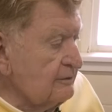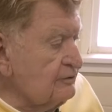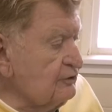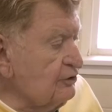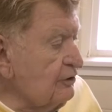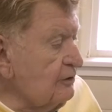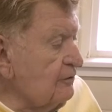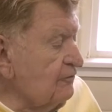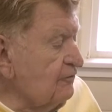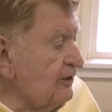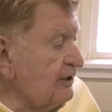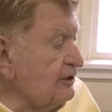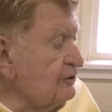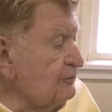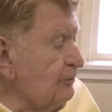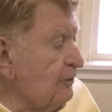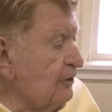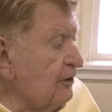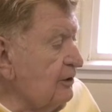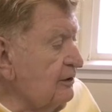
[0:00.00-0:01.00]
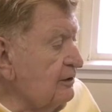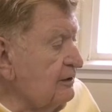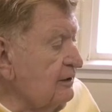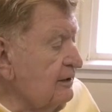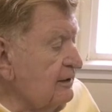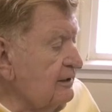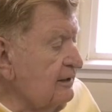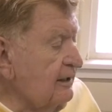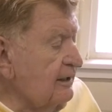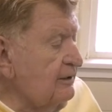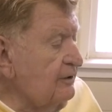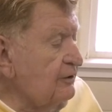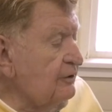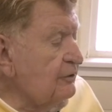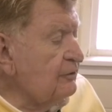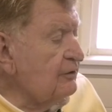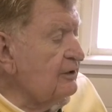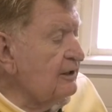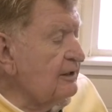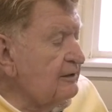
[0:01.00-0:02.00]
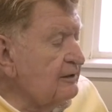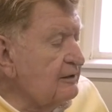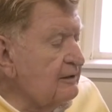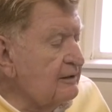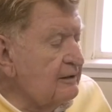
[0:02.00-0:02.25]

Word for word: took Vicksburg, they knew that